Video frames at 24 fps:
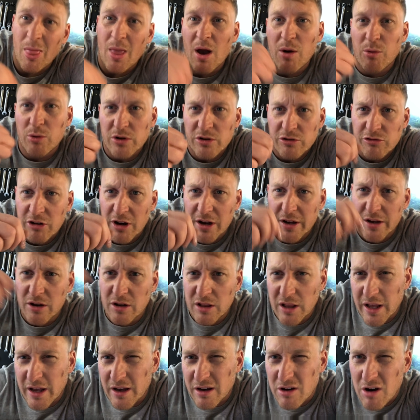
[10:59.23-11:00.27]
I want to try
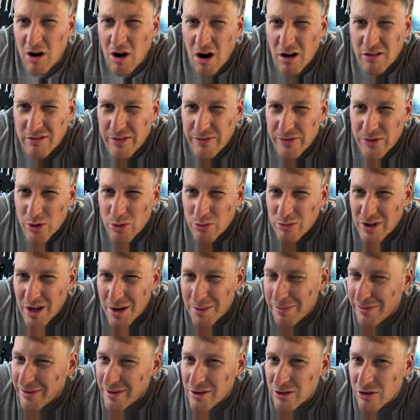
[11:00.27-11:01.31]
like a car review
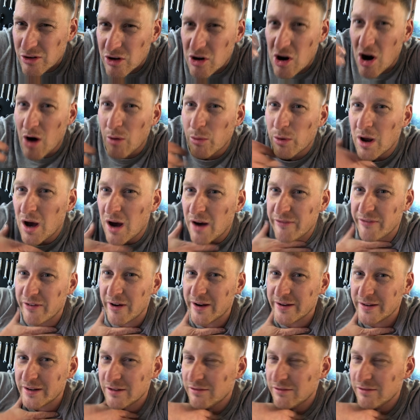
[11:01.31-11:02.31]
type thing on a car what I find